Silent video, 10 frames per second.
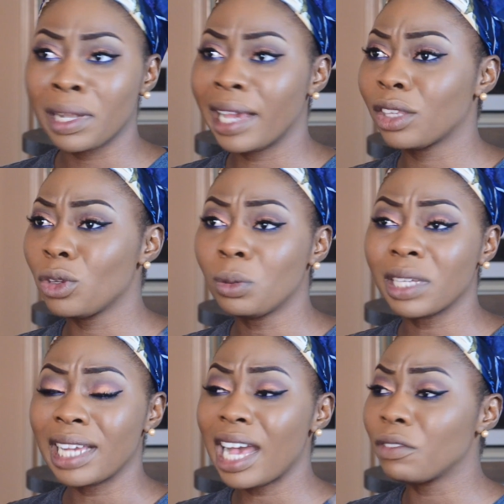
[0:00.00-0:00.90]
Like you
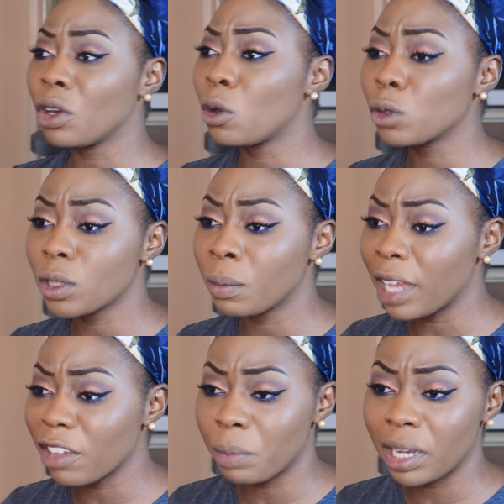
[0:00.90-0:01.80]
can have a wholesome
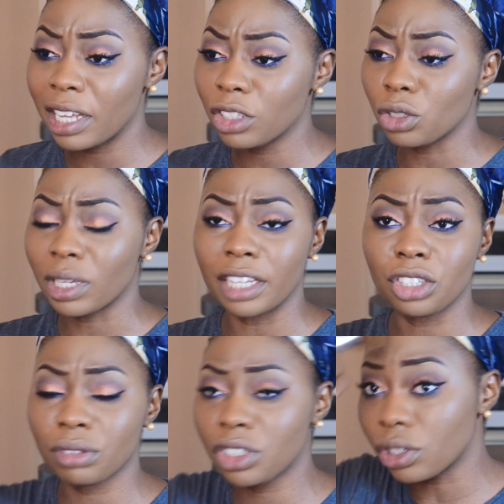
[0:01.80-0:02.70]
life balance. You can
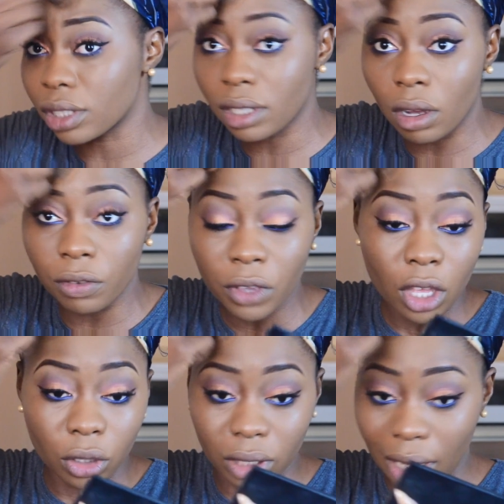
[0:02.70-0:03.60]
treat yourself, you